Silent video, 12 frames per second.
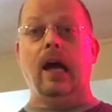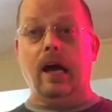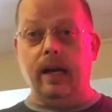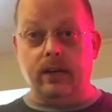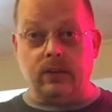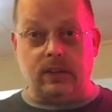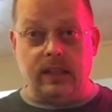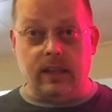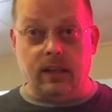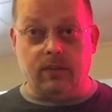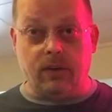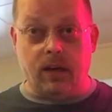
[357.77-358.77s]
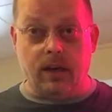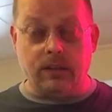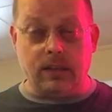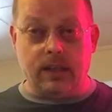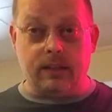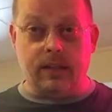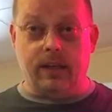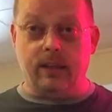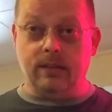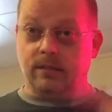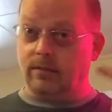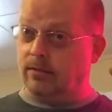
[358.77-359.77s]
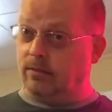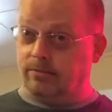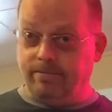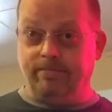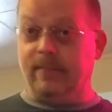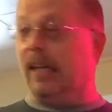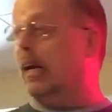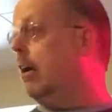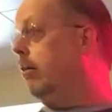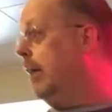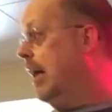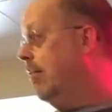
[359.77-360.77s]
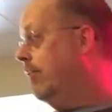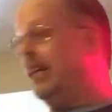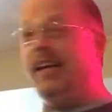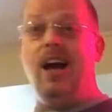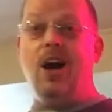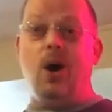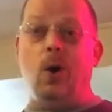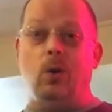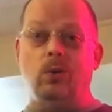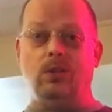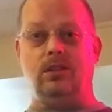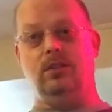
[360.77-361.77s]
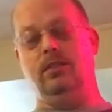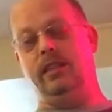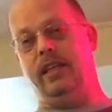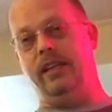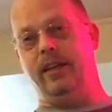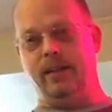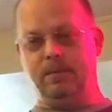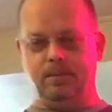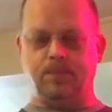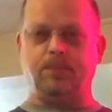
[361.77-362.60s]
I don't see enough cars out there, and I don't have any hoes in here.